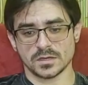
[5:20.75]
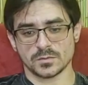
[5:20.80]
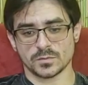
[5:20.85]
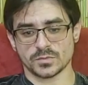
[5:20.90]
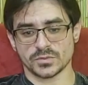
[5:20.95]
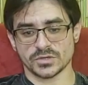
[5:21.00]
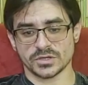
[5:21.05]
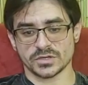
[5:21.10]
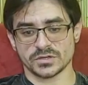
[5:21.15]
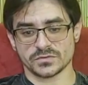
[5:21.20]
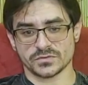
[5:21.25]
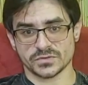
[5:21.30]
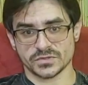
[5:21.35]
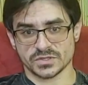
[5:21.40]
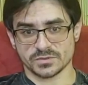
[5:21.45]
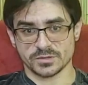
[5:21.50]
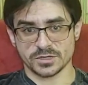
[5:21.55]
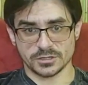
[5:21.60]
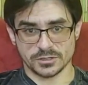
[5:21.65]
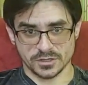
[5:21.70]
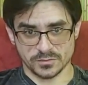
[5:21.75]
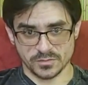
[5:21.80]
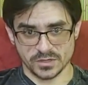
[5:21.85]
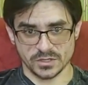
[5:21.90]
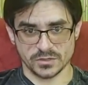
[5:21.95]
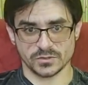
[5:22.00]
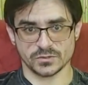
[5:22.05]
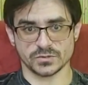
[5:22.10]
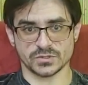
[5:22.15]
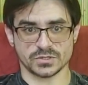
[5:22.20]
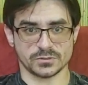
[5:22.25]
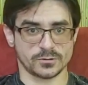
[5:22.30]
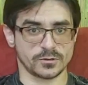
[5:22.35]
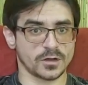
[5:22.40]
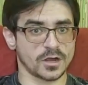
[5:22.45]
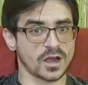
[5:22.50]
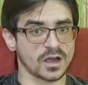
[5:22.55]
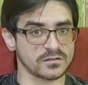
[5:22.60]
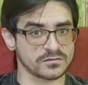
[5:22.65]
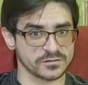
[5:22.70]
but for somebody like me who's in
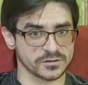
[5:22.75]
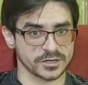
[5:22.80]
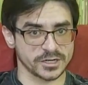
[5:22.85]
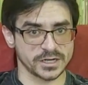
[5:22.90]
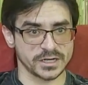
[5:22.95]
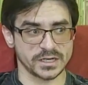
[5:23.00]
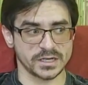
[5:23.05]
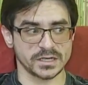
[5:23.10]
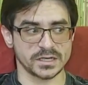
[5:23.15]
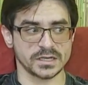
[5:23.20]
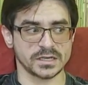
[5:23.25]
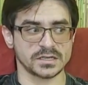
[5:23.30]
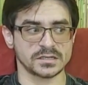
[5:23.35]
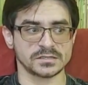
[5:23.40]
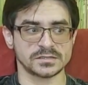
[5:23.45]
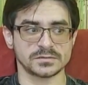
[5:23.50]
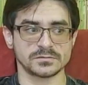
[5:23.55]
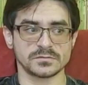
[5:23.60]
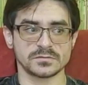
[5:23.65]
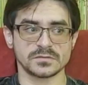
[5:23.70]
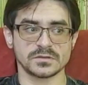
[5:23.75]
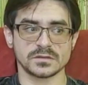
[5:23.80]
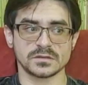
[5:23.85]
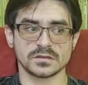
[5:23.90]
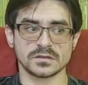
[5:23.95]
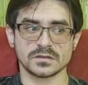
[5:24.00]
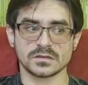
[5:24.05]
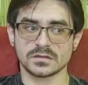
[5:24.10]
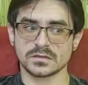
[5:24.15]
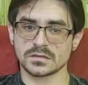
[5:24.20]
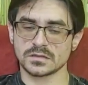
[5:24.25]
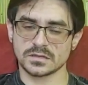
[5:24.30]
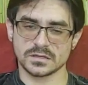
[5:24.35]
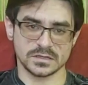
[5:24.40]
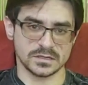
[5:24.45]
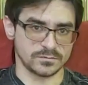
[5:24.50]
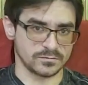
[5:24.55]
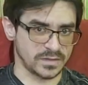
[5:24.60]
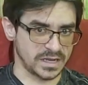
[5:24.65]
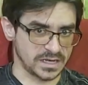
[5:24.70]
recovery,
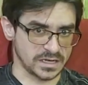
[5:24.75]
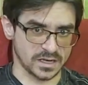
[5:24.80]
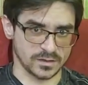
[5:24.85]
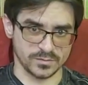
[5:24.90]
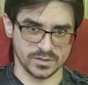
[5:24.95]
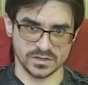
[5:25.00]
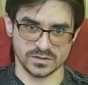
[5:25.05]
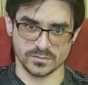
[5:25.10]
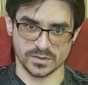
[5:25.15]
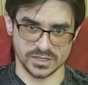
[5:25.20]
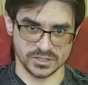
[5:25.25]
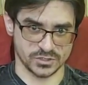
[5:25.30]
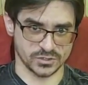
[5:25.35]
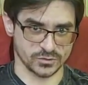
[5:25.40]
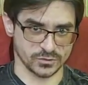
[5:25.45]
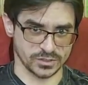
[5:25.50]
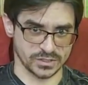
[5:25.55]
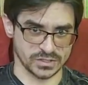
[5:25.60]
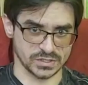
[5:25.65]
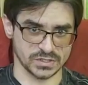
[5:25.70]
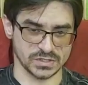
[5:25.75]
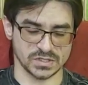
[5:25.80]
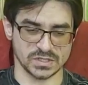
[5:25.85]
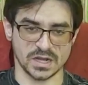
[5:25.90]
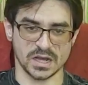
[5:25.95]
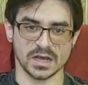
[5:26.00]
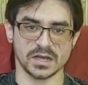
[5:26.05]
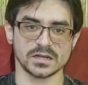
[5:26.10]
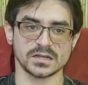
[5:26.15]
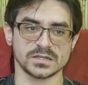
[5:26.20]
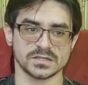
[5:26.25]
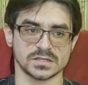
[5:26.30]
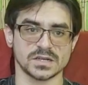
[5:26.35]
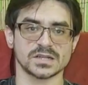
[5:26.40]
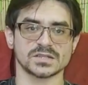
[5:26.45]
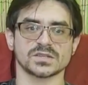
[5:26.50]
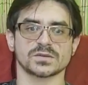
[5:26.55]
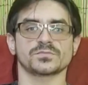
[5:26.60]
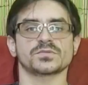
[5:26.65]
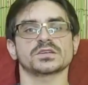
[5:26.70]
it may not be the best choice. It's
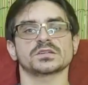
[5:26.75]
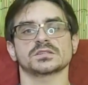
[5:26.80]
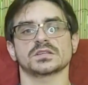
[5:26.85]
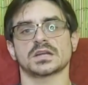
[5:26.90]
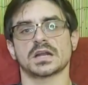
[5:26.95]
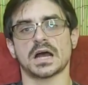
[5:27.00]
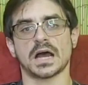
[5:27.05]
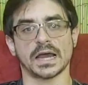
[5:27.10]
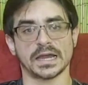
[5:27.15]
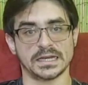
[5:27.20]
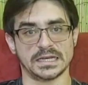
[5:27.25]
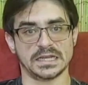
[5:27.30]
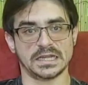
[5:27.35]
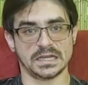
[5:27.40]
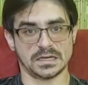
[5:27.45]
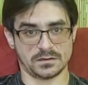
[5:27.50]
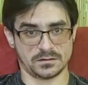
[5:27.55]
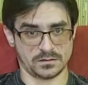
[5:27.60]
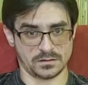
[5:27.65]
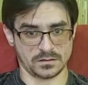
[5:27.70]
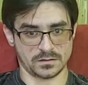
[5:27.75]
not something that I need.